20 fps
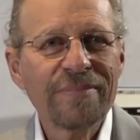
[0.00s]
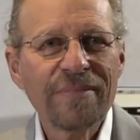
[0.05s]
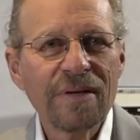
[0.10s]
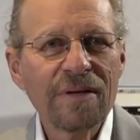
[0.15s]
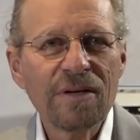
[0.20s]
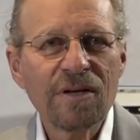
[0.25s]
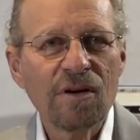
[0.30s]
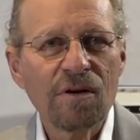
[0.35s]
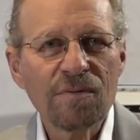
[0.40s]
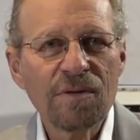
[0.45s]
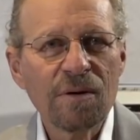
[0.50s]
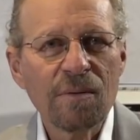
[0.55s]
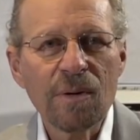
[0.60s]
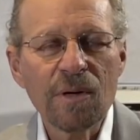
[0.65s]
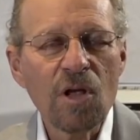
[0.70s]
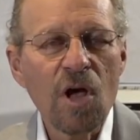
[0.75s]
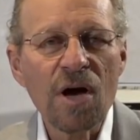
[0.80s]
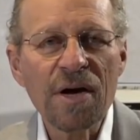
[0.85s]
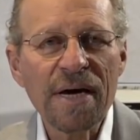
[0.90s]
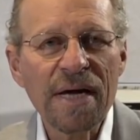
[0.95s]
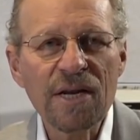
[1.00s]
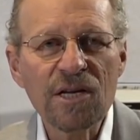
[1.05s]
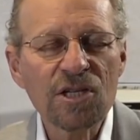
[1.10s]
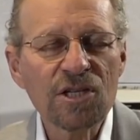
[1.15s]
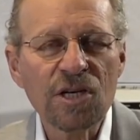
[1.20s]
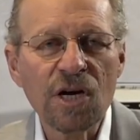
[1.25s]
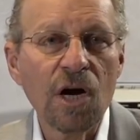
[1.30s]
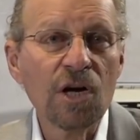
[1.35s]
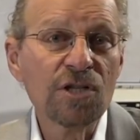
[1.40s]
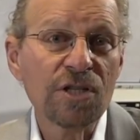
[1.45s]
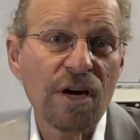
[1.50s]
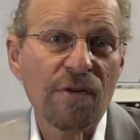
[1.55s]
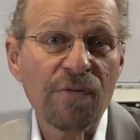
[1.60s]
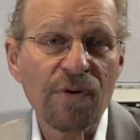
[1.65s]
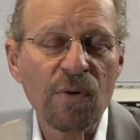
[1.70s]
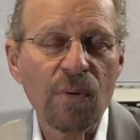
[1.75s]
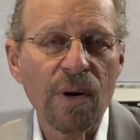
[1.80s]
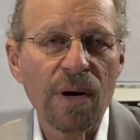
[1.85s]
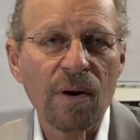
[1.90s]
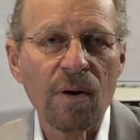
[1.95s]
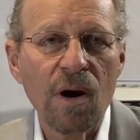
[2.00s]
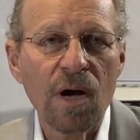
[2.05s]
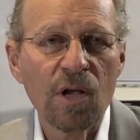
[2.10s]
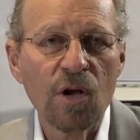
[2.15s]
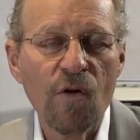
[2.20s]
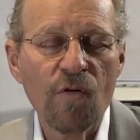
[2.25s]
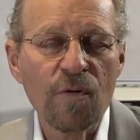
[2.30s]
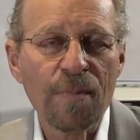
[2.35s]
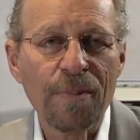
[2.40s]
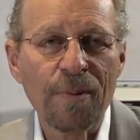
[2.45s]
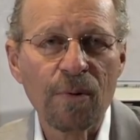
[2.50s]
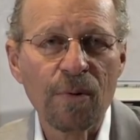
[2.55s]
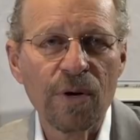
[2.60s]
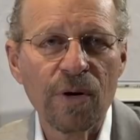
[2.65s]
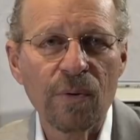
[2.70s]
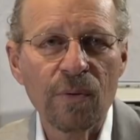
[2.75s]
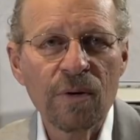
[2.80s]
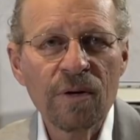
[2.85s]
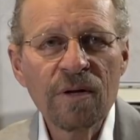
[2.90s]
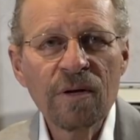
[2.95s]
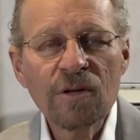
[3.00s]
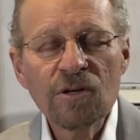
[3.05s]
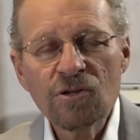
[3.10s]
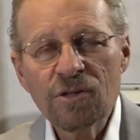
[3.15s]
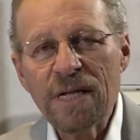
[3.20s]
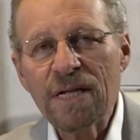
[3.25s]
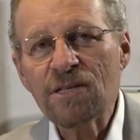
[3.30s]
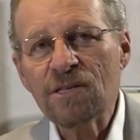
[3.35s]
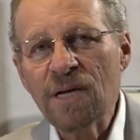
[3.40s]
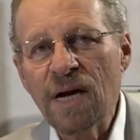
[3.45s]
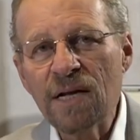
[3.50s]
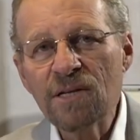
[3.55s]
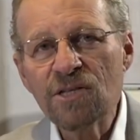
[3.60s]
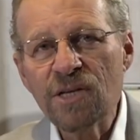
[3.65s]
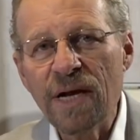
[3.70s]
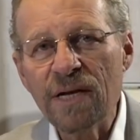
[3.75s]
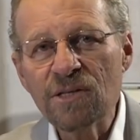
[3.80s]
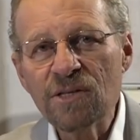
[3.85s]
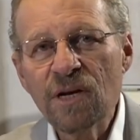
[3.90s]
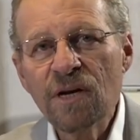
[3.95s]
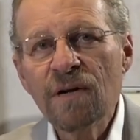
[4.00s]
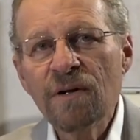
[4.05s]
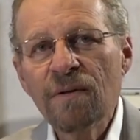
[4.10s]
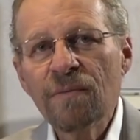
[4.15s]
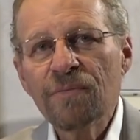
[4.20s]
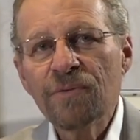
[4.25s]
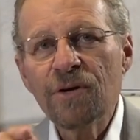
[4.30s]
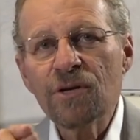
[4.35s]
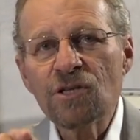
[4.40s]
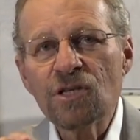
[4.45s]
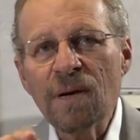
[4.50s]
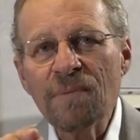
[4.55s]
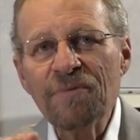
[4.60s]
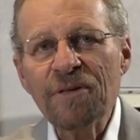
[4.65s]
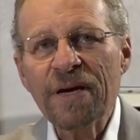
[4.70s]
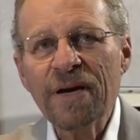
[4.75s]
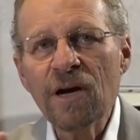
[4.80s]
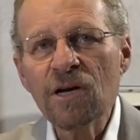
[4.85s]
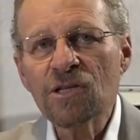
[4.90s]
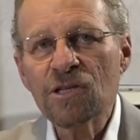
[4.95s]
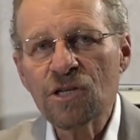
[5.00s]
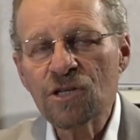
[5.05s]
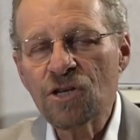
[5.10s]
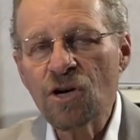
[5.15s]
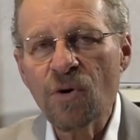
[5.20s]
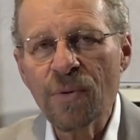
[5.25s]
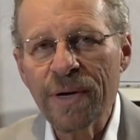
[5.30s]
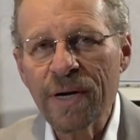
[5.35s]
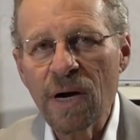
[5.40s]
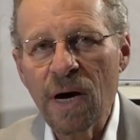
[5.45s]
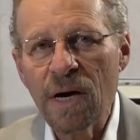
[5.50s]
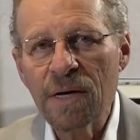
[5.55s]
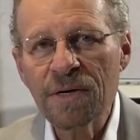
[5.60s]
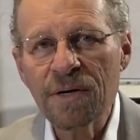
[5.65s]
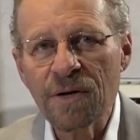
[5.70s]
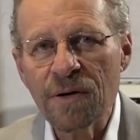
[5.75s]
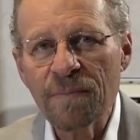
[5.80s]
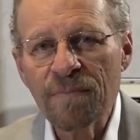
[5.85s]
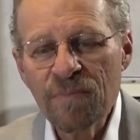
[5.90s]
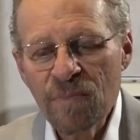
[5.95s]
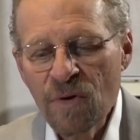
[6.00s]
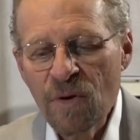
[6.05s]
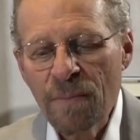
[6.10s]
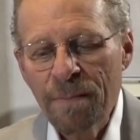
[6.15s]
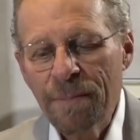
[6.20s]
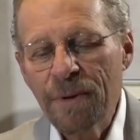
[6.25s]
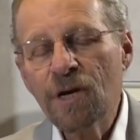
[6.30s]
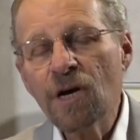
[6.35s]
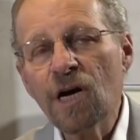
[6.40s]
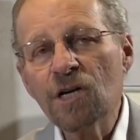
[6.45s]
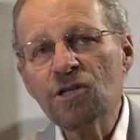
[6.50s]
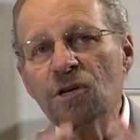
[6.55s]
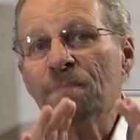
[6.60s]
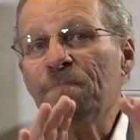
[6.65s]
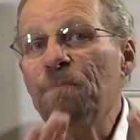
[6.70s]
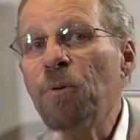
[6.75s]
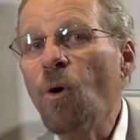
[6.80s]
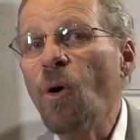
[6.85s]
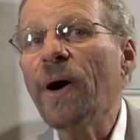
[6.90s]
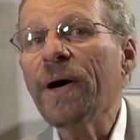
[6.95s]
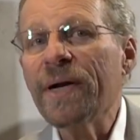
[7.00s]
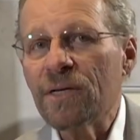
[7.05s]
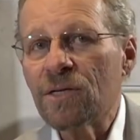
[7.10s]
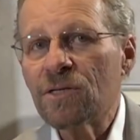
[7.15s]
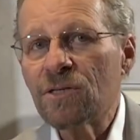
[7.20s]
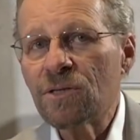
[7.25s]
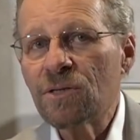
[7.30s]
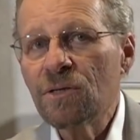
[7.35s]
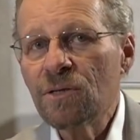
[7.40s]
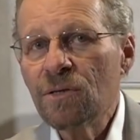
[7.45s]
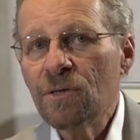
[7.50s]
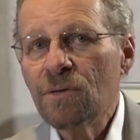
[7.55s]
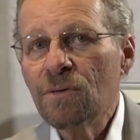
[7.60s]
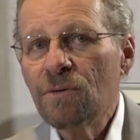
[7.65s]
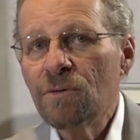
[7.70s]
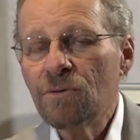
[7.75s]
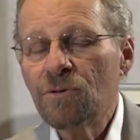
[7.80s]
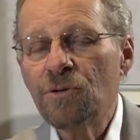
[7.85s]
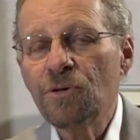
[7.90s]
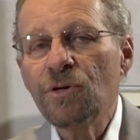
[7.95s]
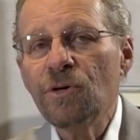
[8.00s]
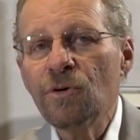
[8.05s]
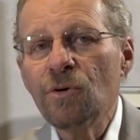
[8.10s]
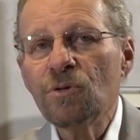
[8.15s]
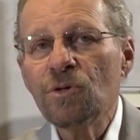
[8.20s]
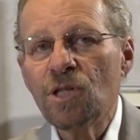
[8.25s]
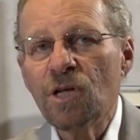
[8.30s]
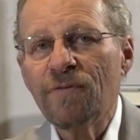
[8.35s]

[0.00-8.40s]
you know, there were elongated skulls everywhere, all over Peru. So that's nonsense. There's something else that's going on here. Because it points to the